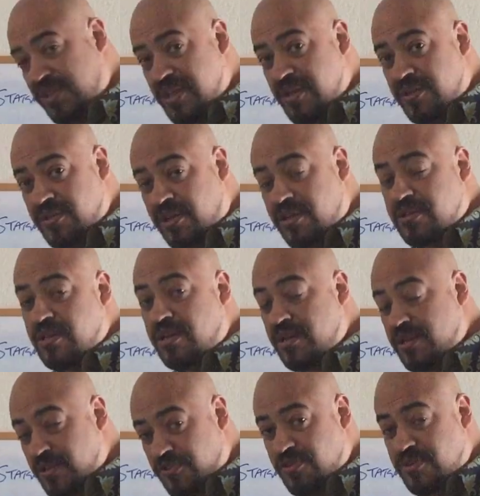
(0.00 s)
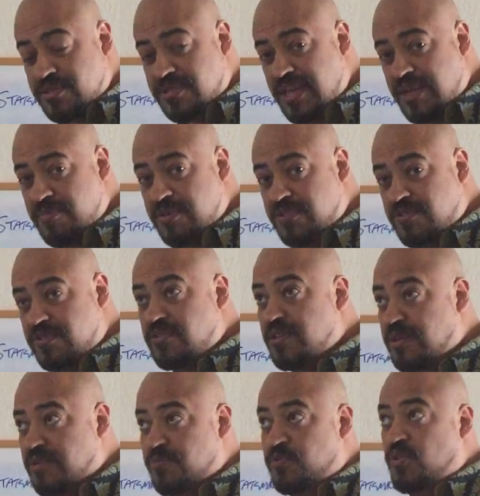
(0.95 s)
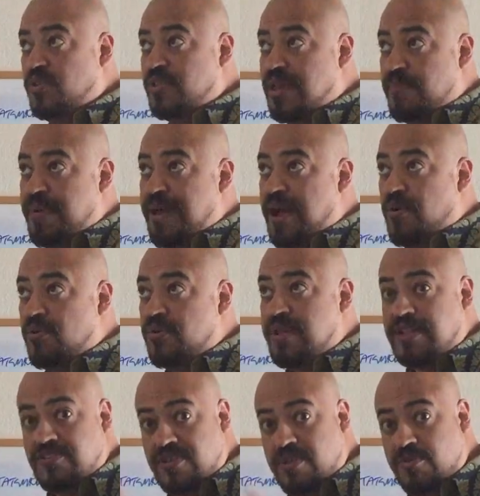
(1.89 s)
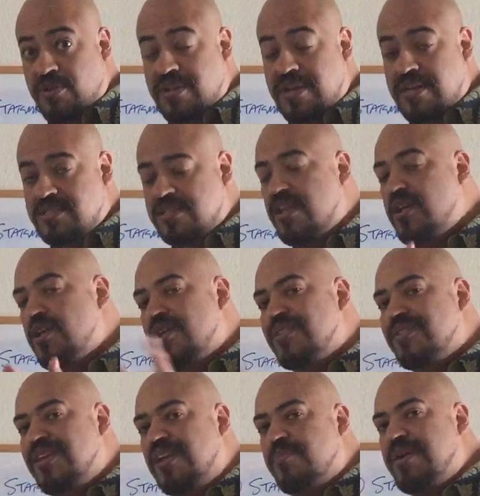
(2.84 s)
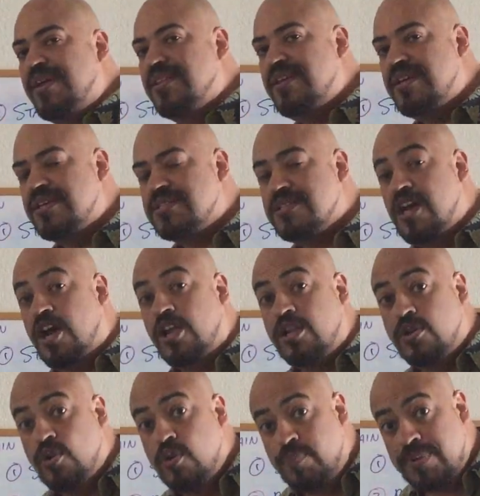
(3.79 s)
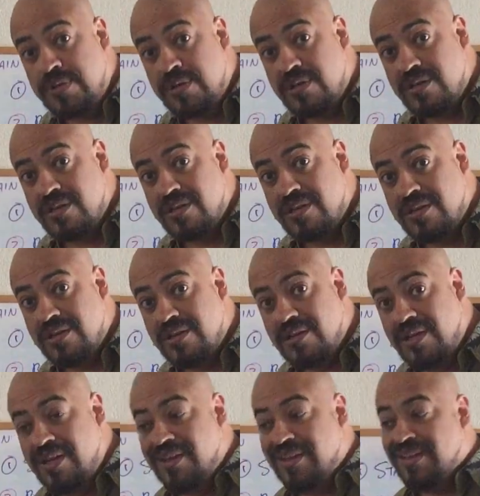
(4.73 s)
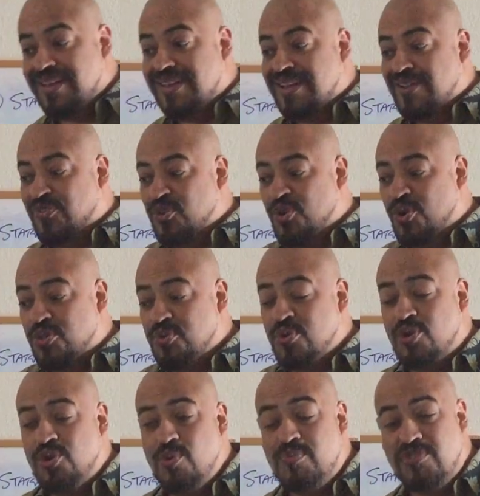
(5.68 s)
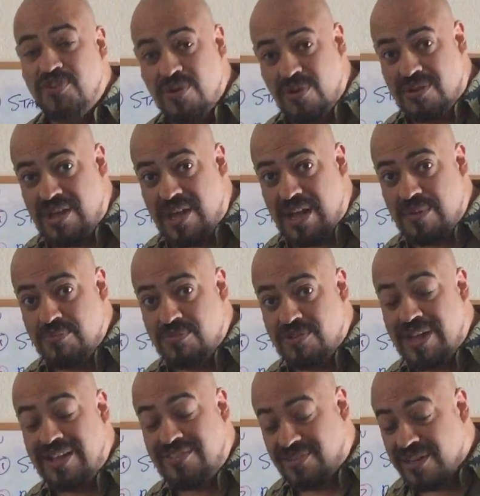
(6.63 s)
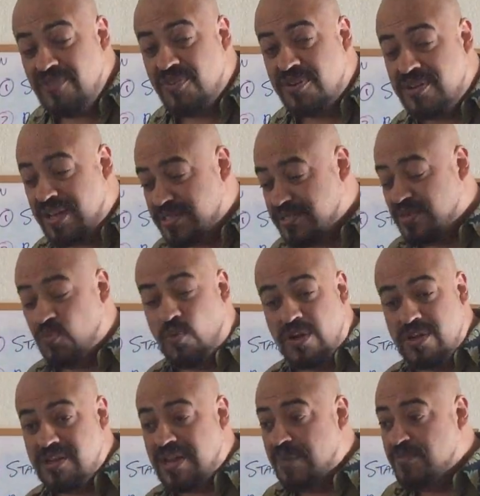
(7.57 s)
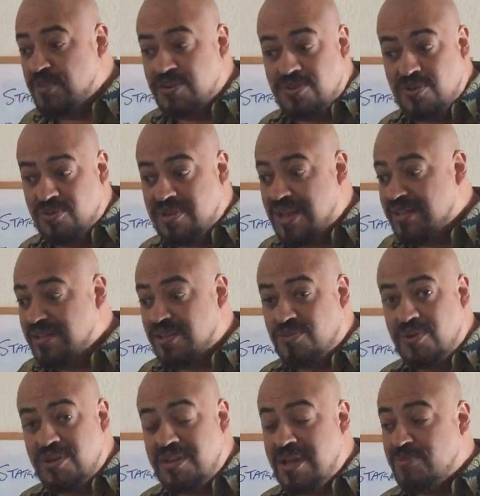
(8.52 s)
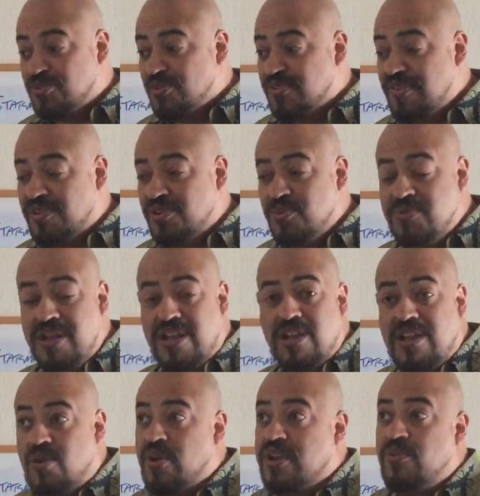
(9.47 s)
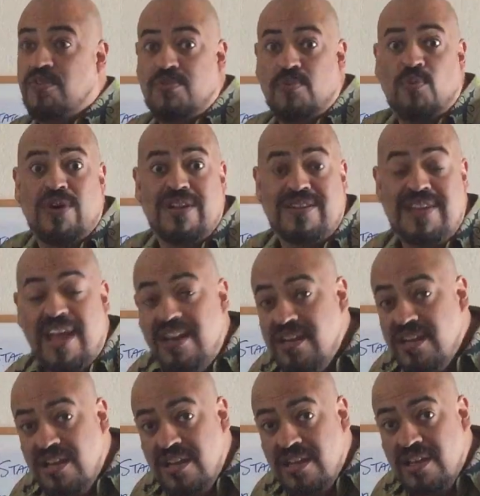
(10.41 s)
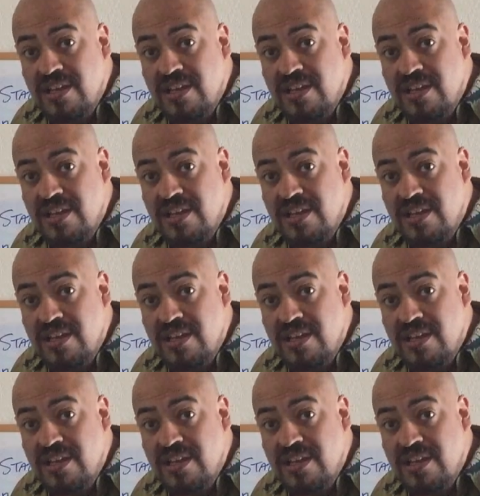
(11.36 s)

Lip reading: up the conditional statements to 2 to that power, that's the number of tests. Think about this. A loop, if you go through a loop 0 times, that's a different test than 1 time, then 2 times, then 3 times. So if you have a loop that can go anywhere from 1 to 10,